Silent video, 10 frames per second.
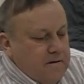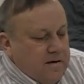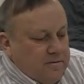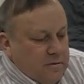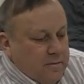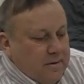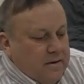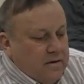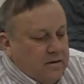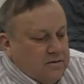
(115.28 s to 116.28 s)
After I'd been
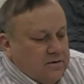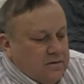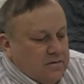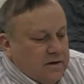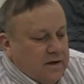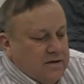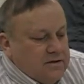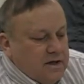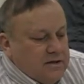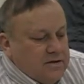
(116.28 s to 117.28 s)
there several days,
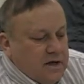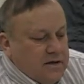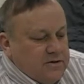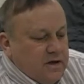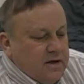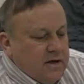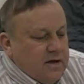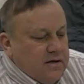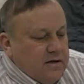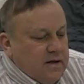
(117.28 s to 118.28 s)
things kind of shut
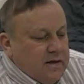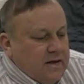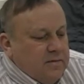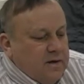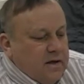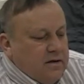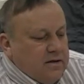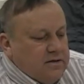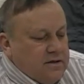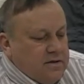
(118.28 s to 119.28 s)
down, and they came down
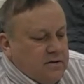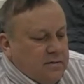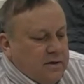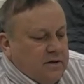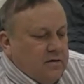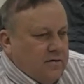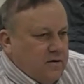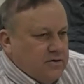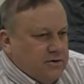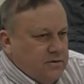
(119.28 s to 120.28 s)
and said there had been a
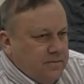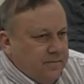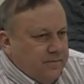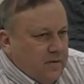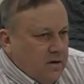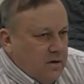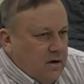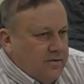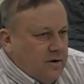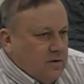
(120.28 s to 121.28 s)
diversion.
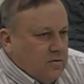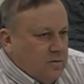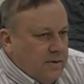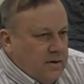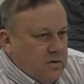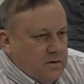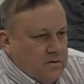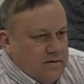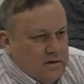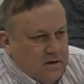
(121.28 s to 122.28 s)
A third would be going
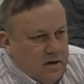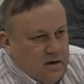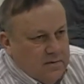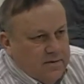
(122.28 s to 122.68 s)
to Vietnam, a